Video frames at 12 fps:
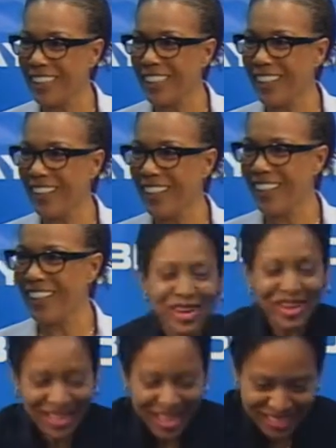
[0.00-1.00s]
Don't have to go too
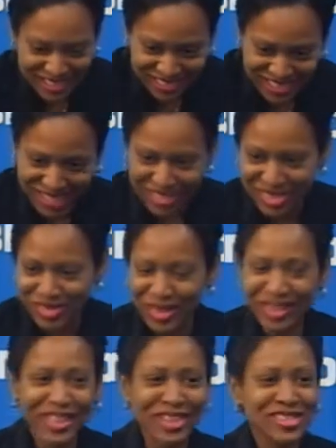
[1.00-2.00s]
far, yes. Just
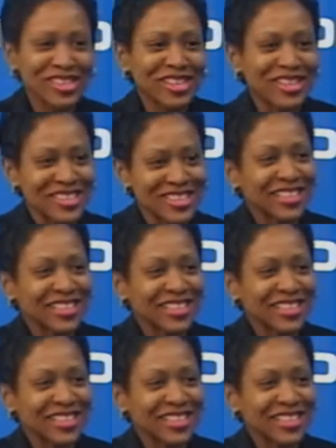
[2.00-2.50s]
run downstairs.